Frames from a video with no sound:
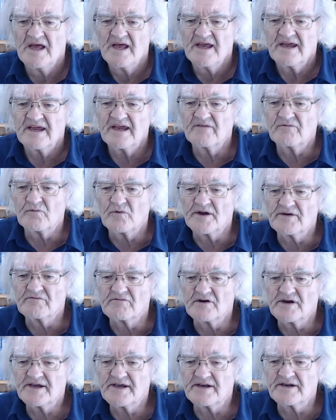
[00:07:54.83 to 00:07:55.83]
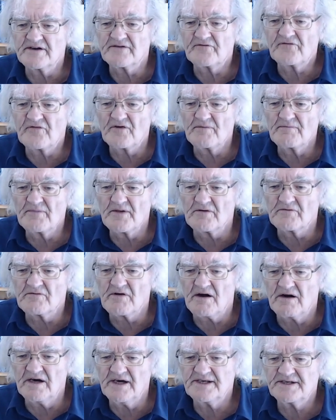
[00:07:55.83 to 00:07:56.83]
If we read it from the
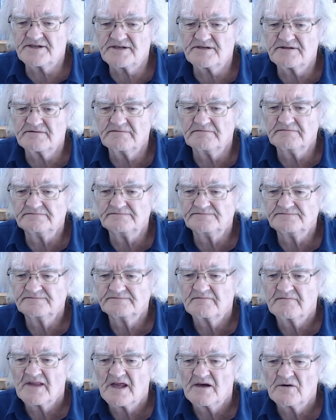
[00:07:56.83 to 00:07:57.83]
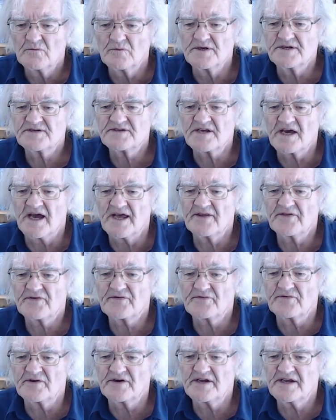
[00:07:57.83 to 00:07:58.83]
right, we say
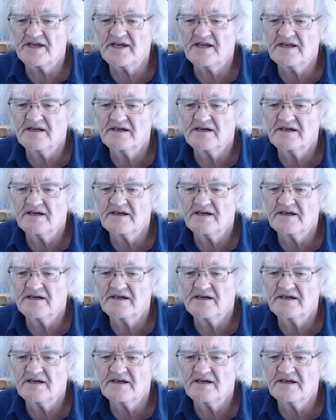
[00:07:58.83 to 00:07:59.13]
3